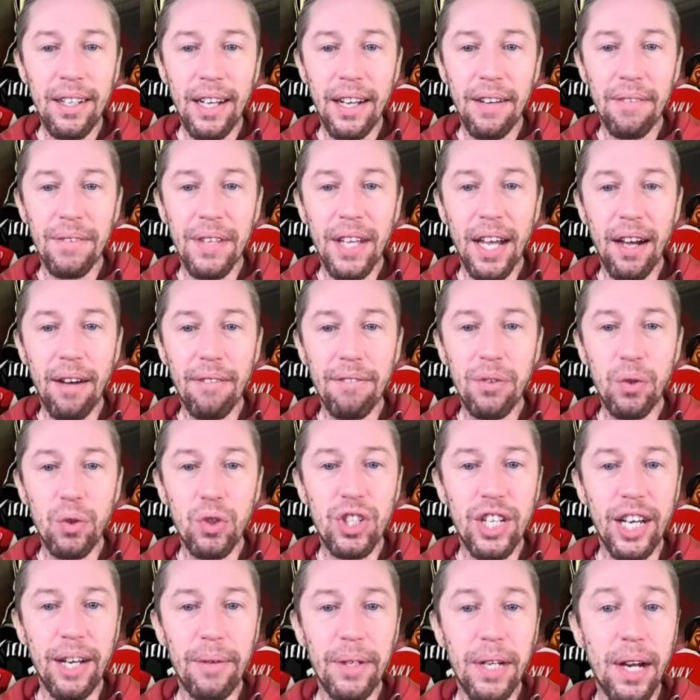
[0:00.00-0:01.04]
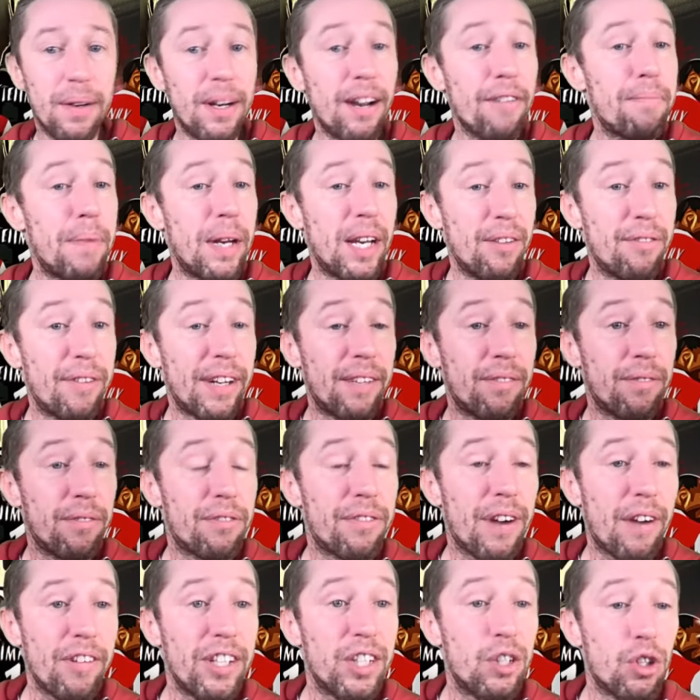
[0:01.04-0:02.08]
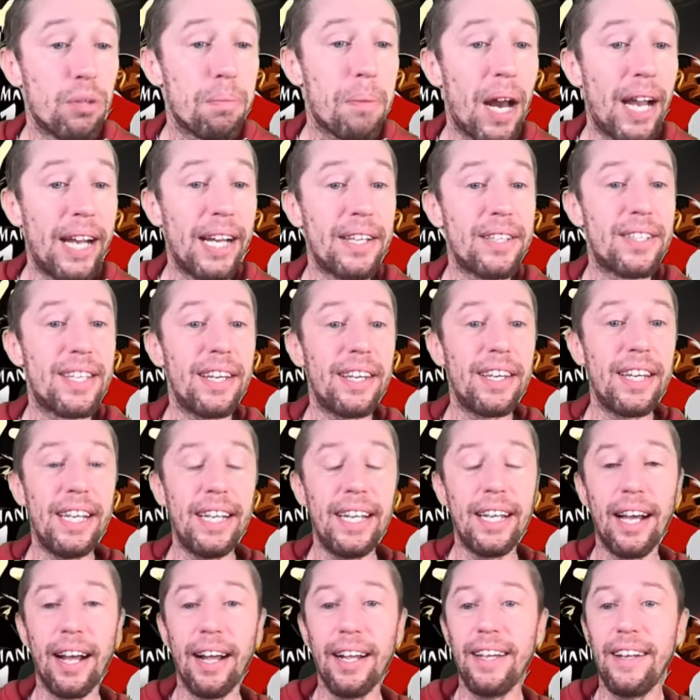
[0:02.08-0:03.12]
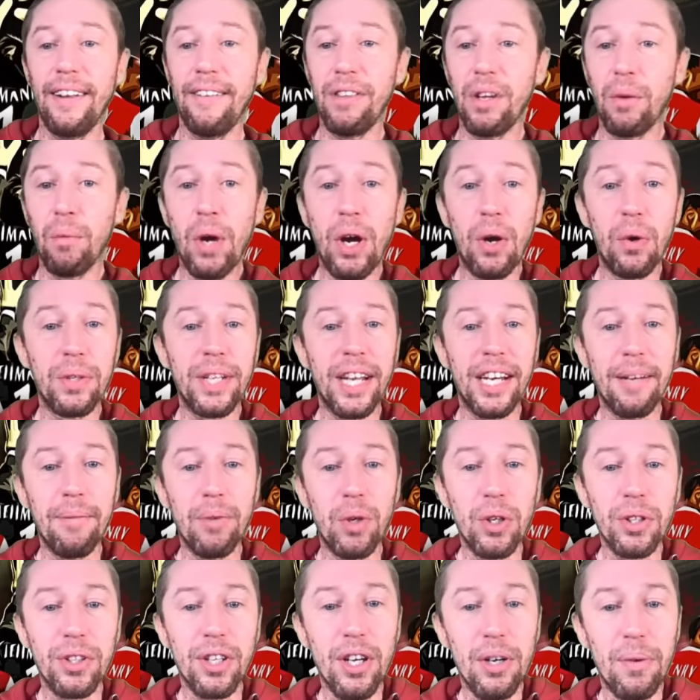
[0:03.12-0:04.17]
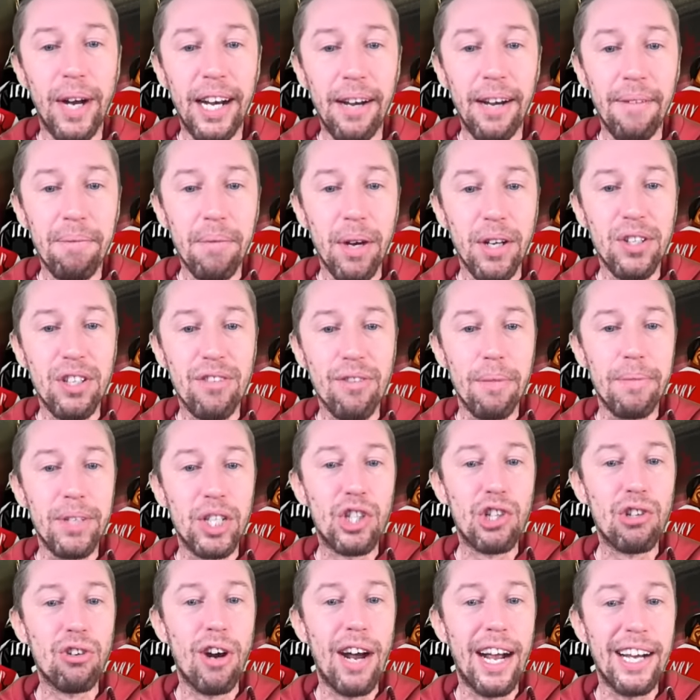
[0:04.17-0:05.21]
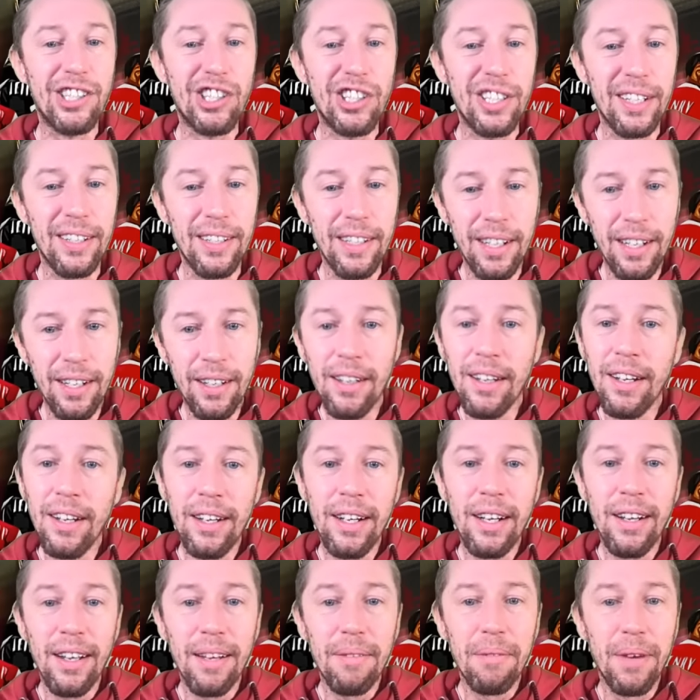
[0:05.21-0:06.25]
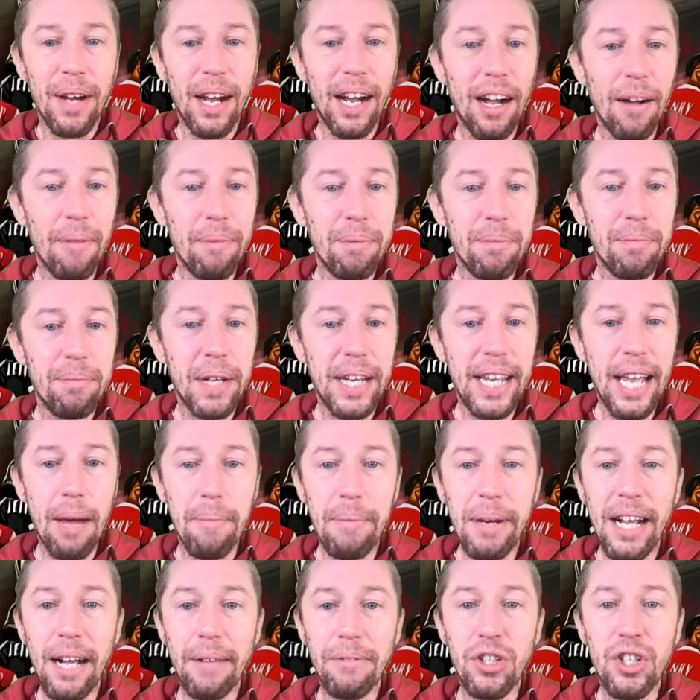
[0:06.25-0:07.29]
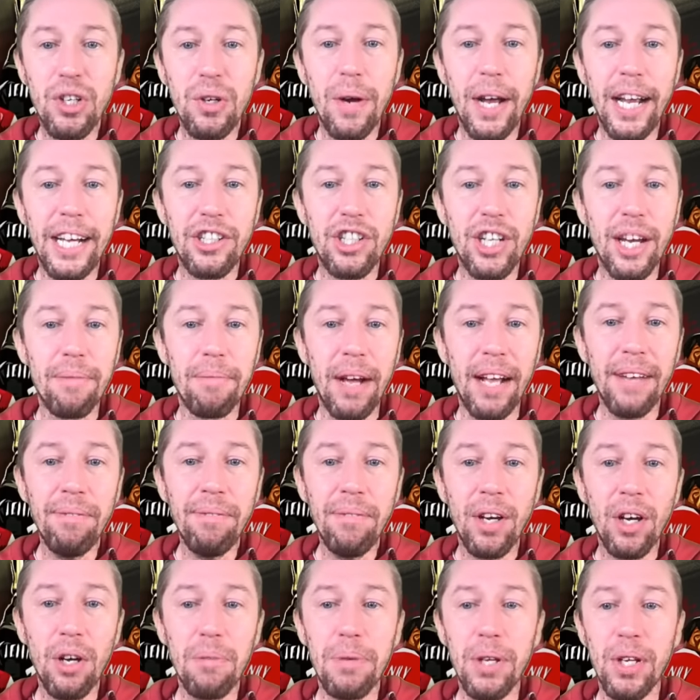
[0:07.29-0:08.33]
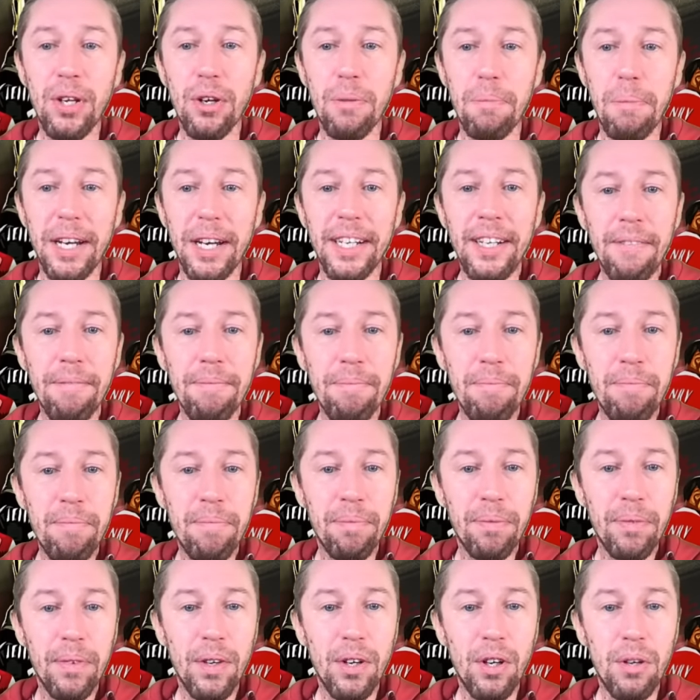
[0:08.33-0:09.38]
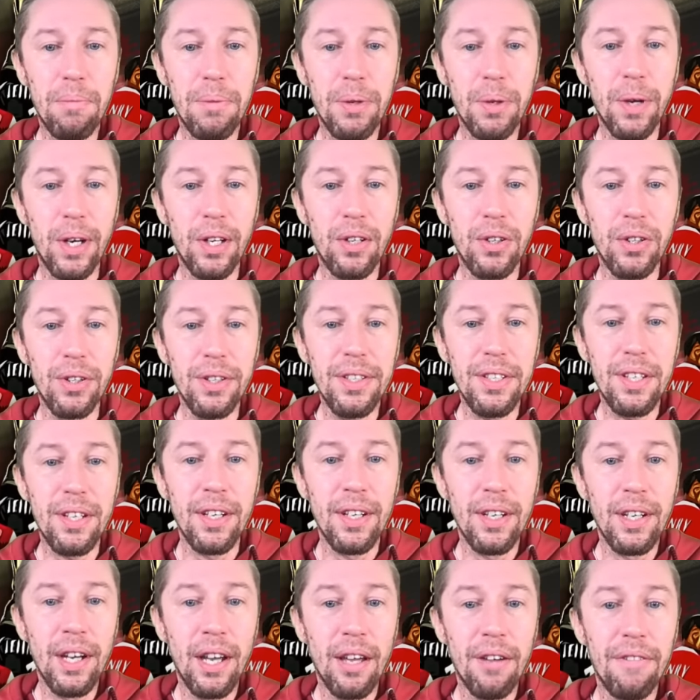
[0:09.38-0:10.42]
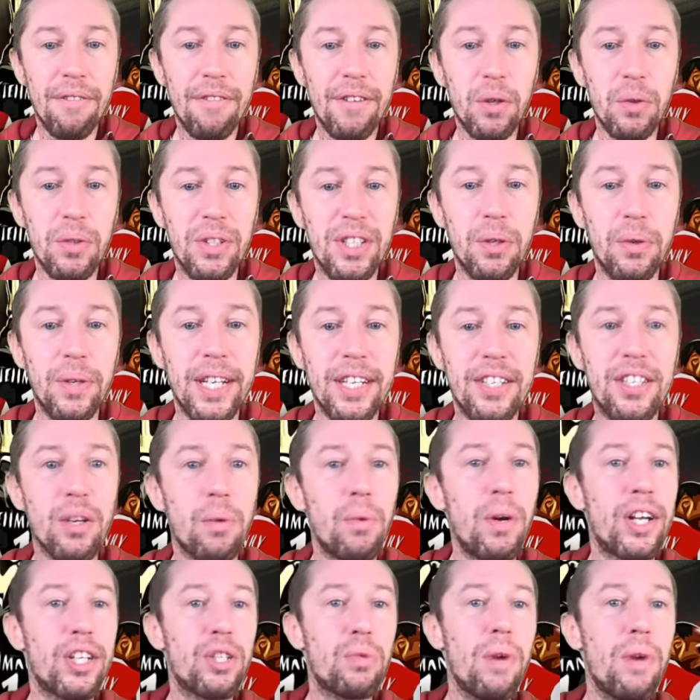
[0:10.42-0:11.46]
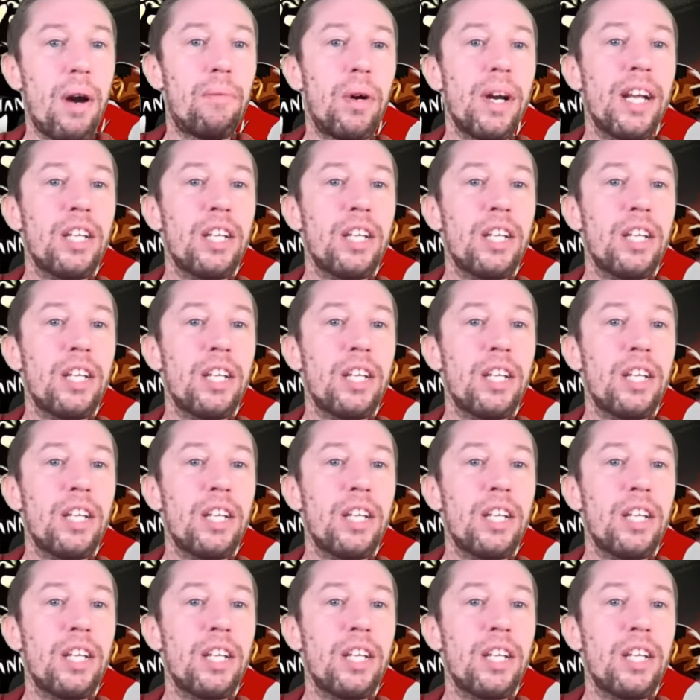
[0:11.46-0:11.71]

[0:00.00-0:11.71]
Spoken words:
And unfortunately, we don't have many very good players in the world anymore, do we? Most of them are trash. But yeah, big up to you, HN, man. Hope you're good, buddy. Hope you are good. Field tilt is the worst one.